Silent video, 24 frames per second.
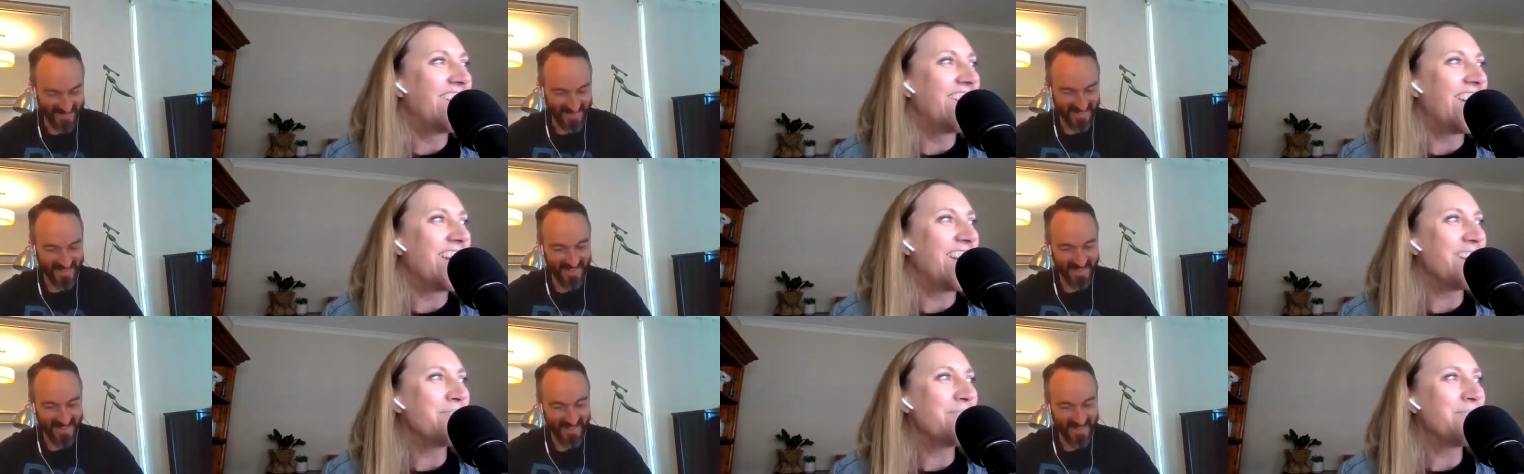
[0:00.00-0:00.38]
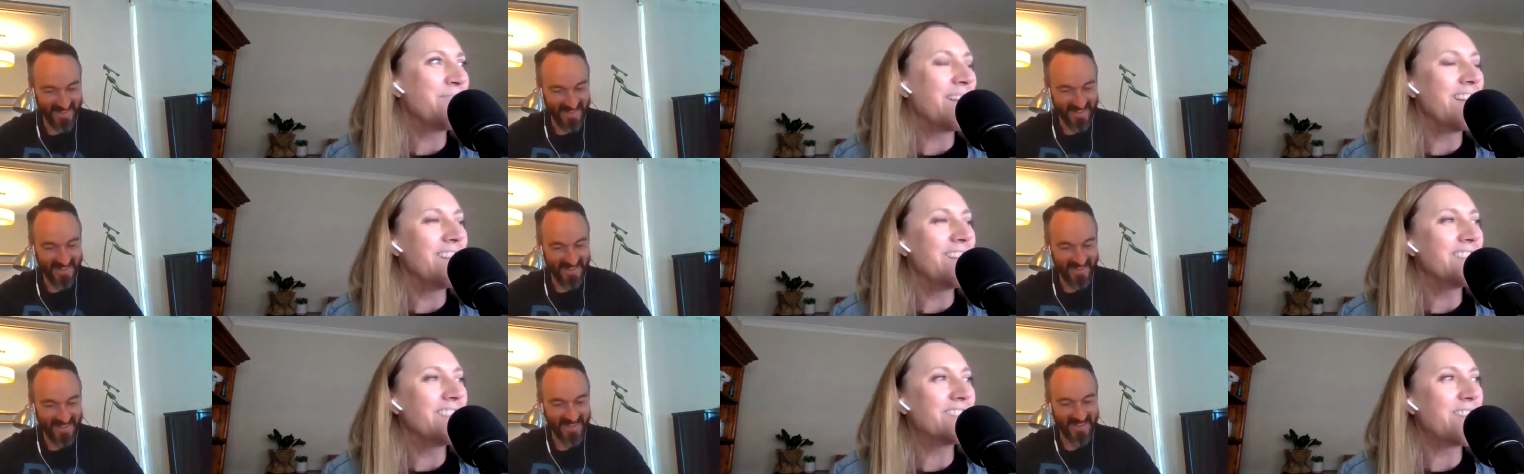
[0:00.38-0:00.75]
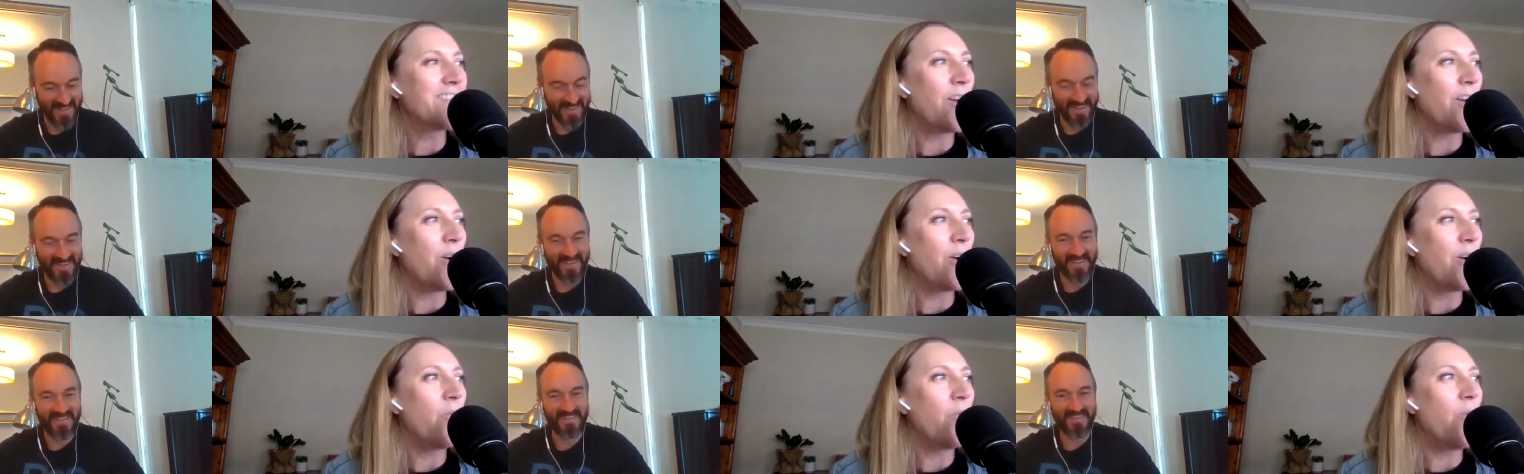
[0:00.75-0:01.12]
Speaker 1: righty, Ben.
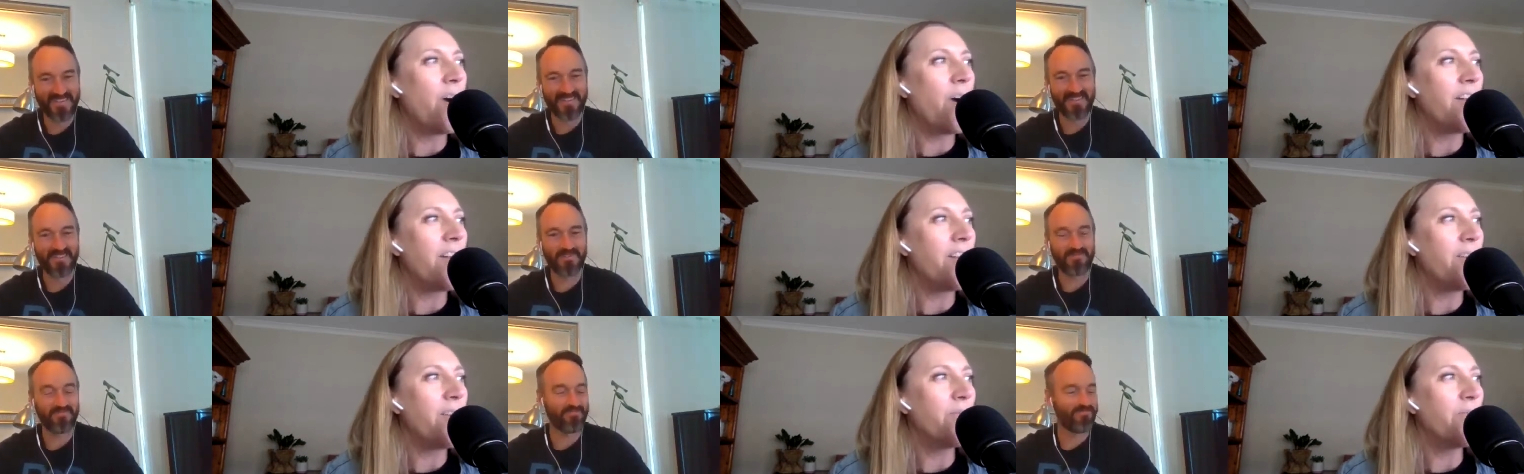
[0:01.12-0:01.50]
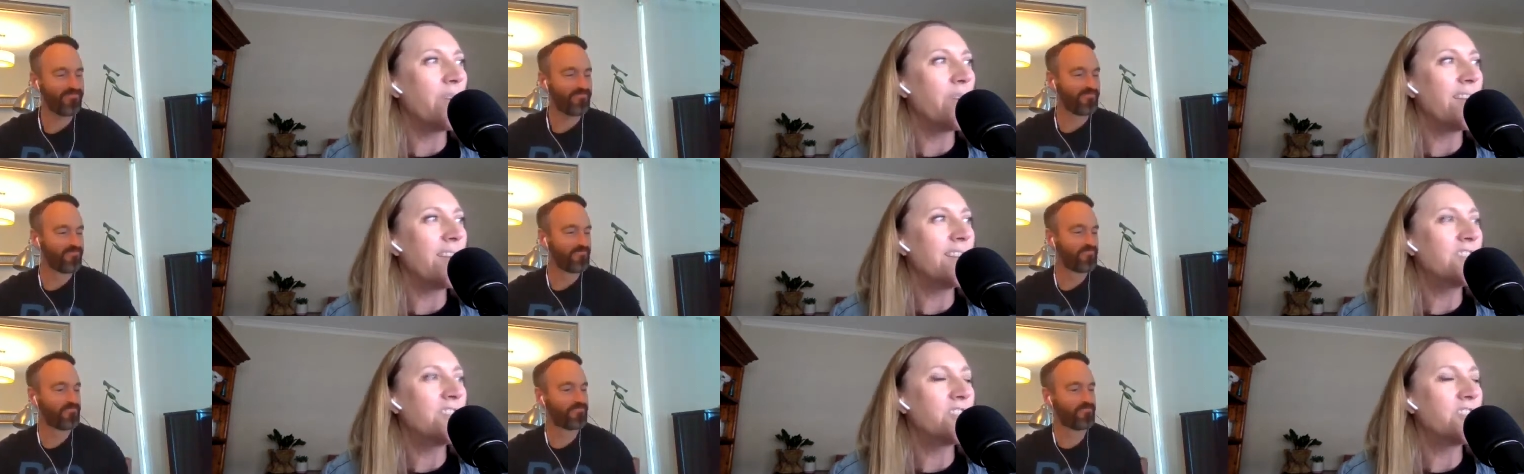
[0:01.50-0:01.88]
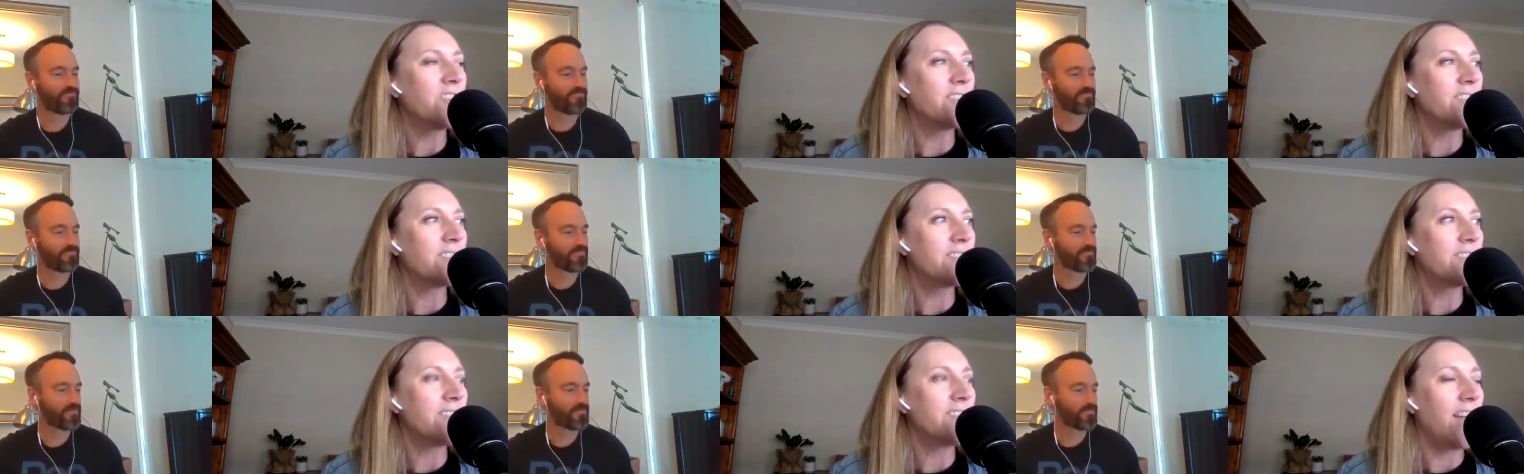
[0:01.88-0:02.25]
So why don't we
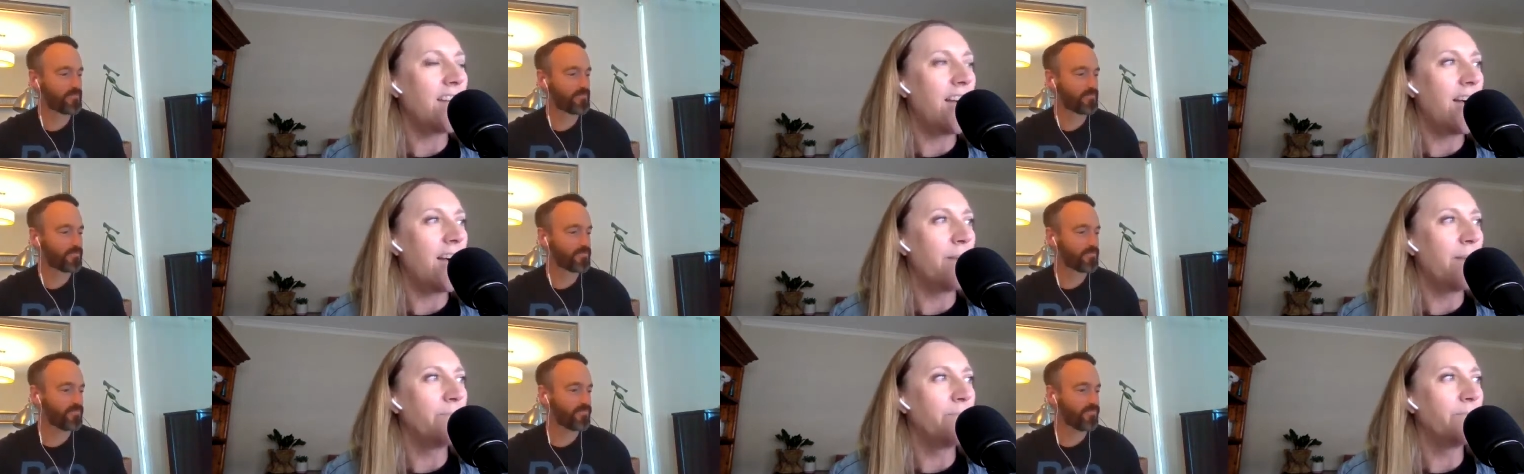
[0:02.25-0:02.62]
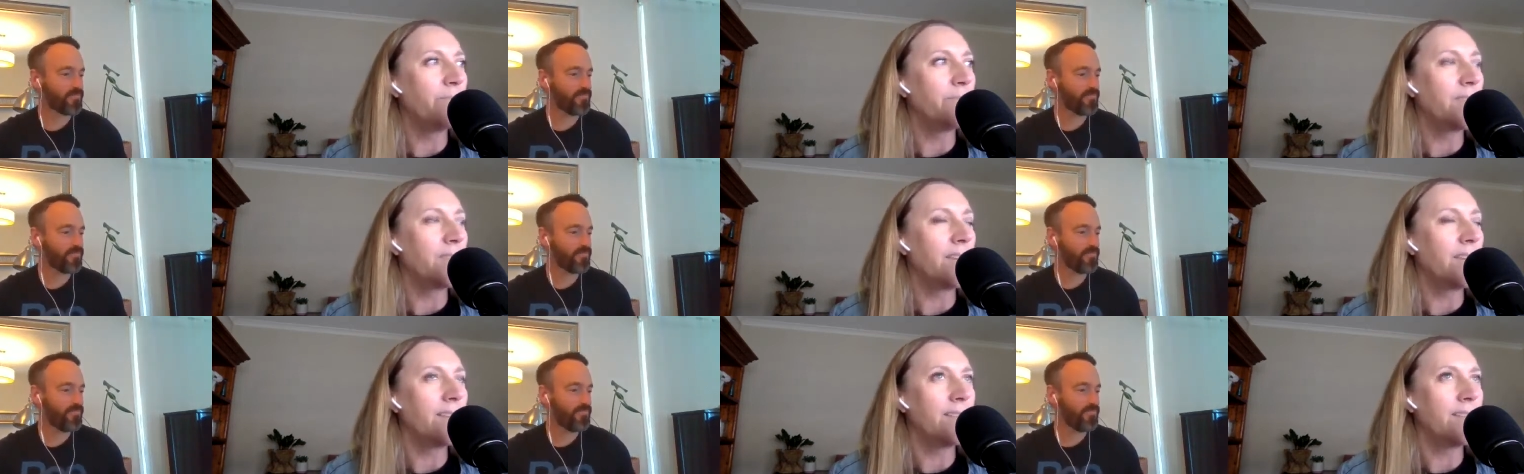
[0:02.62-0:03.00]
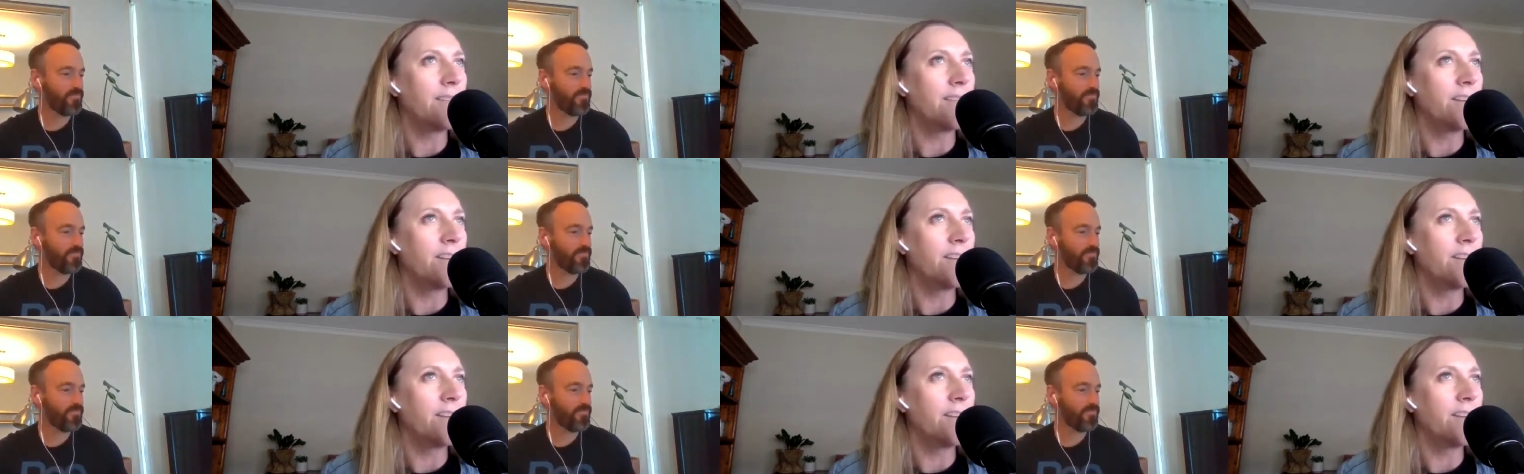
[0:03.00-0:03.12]
just, um,